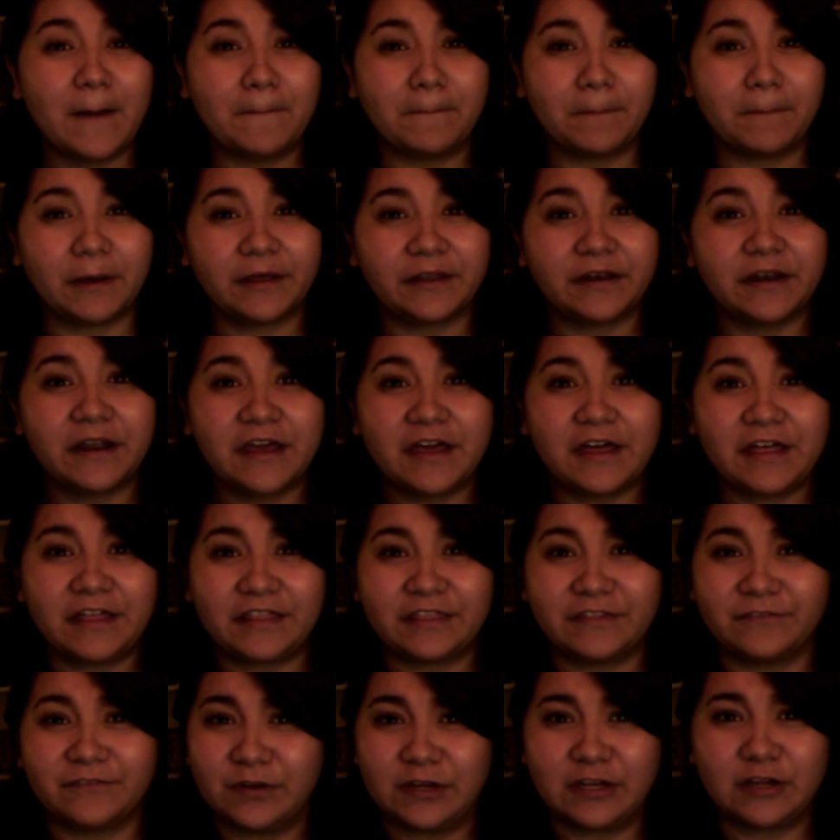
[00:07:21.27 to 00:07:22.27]
but
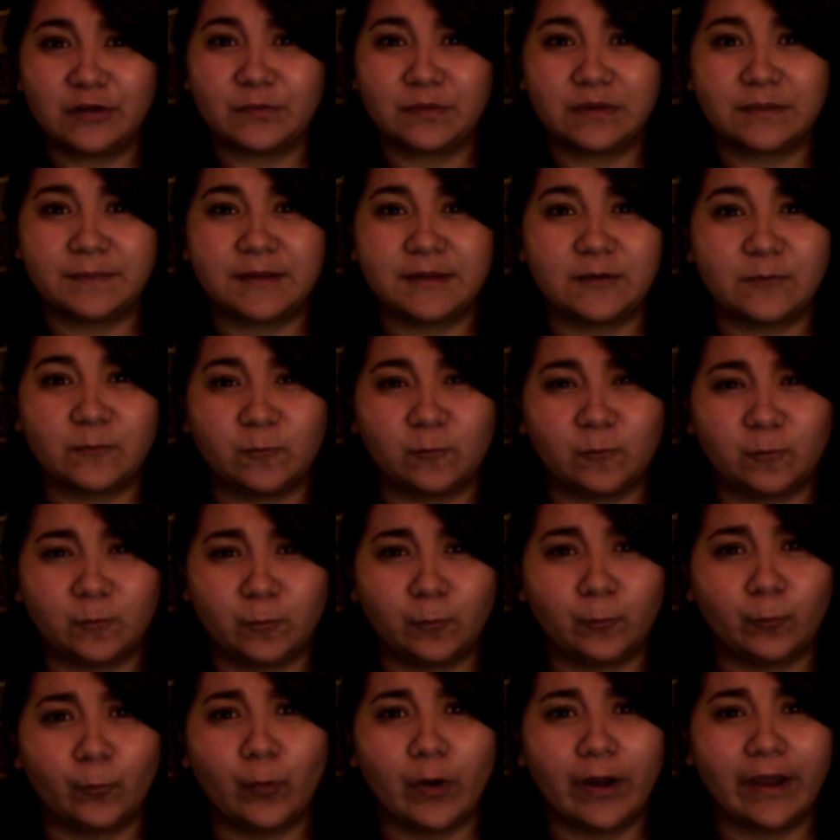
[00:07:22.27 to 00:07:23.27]
the video would have been
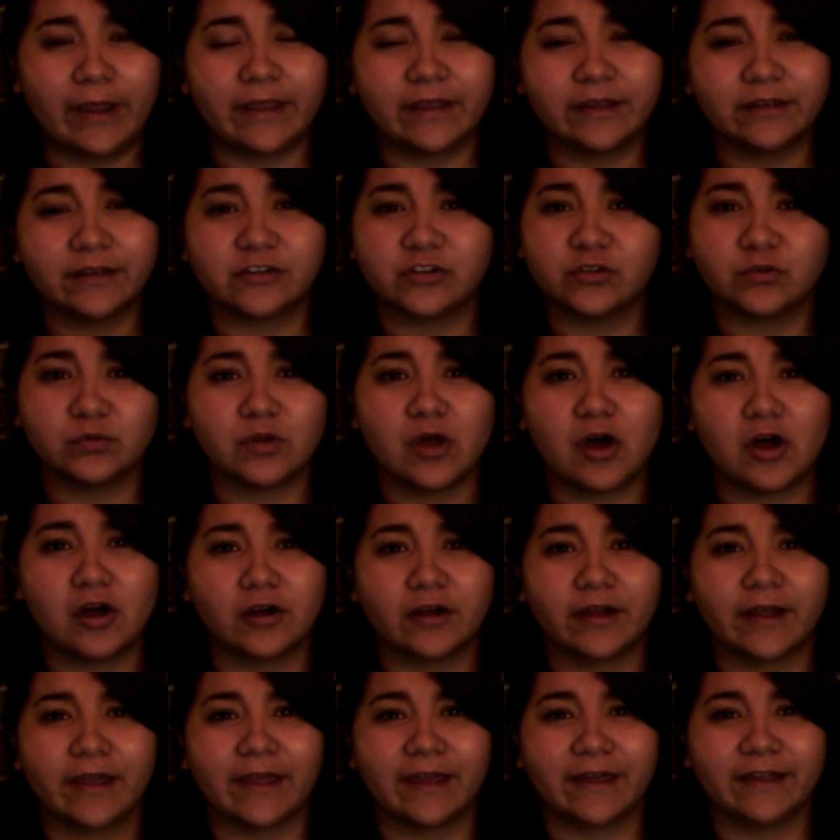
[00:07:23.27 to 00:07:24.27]
way too
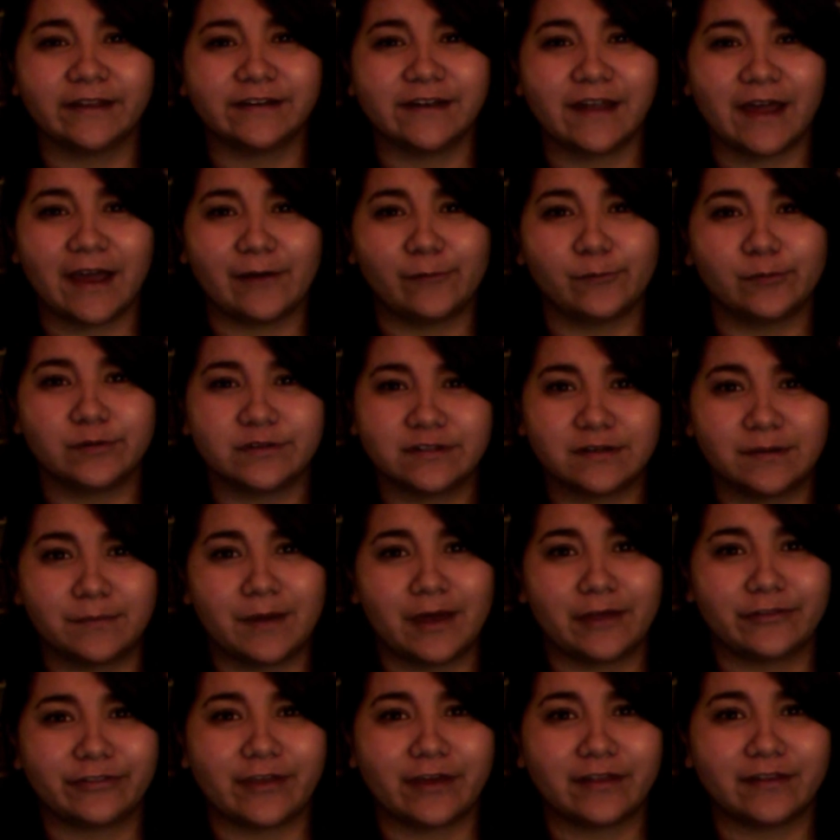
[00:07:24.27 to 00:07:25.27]
long, and I wasn't
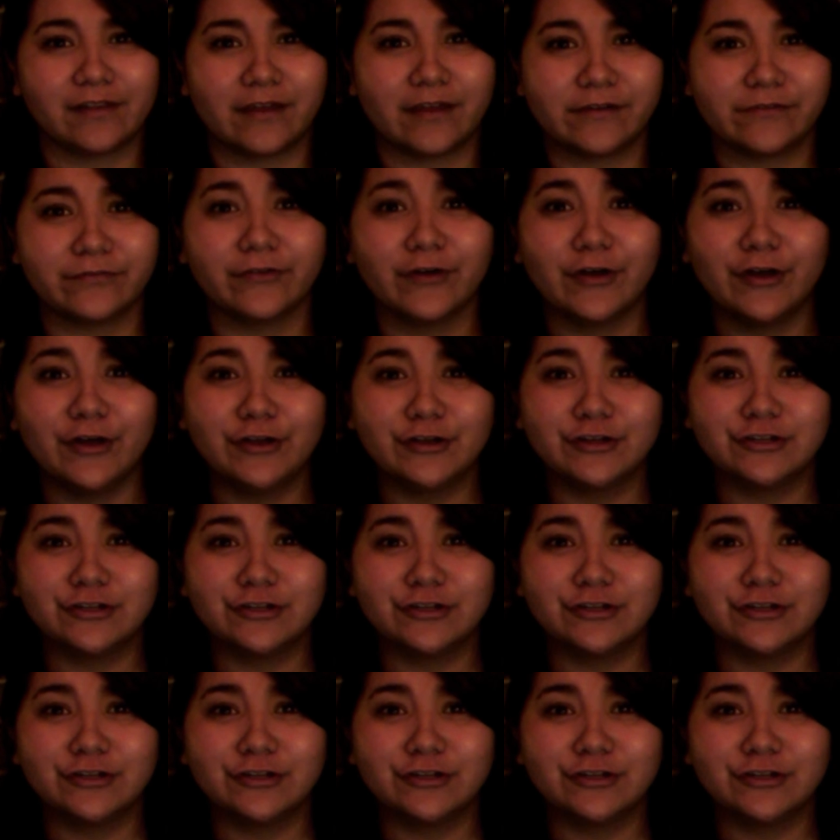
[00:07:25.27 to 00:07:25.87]
about that life.